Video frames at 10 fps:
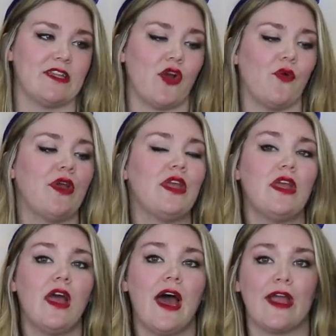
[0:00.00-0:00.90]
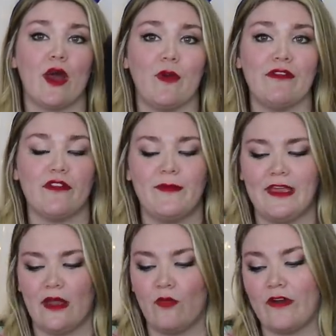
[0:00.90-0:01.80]
So I got one for
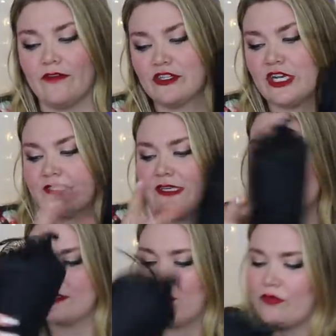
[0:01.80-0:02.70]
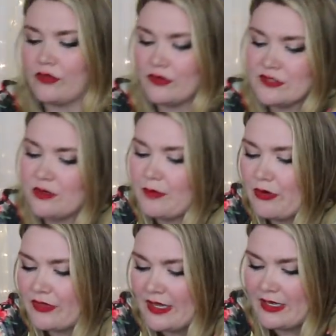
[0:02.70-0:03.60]
me and one for Jesse. So those are
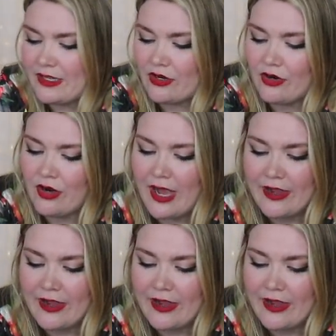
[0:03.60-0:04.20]
both in here.